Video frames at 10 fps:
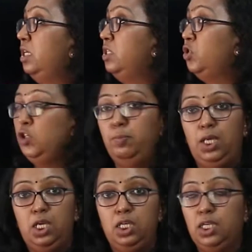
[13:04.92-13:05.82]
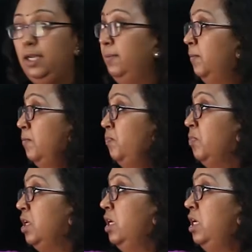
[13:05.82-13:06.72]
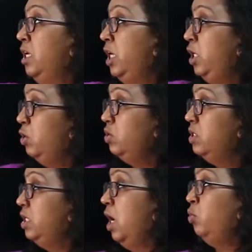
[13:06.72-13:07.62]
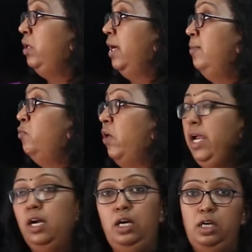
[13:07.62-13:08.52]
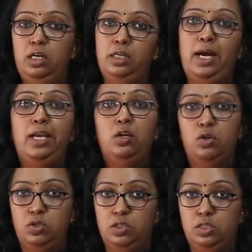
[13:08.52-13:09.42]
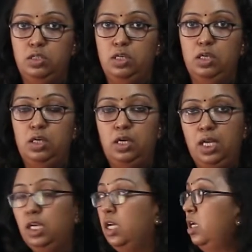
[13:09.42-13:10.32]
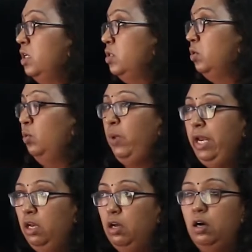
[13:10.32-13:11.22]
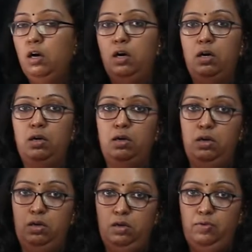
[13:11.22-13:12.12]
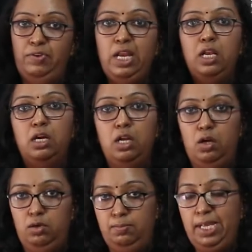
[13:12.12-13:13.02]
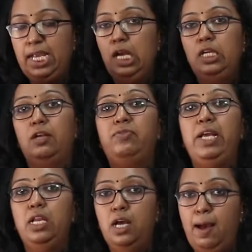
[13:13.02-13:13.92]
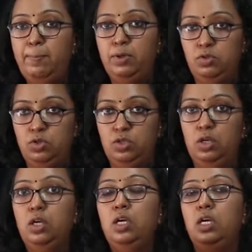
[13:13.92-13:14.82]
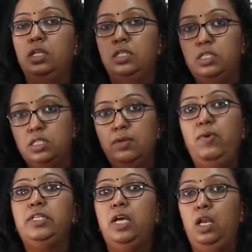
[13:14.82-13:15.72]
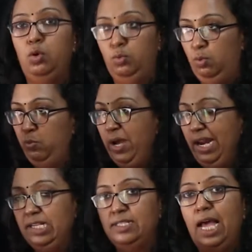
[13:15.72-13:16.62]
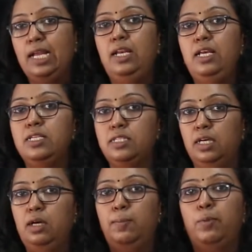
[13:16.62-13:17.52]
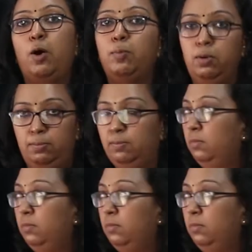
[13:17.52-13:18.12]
decision making time, reduced downtime via diagnosis, right? So when a mechanical failure happens, the system will tell you where exactly is the problem.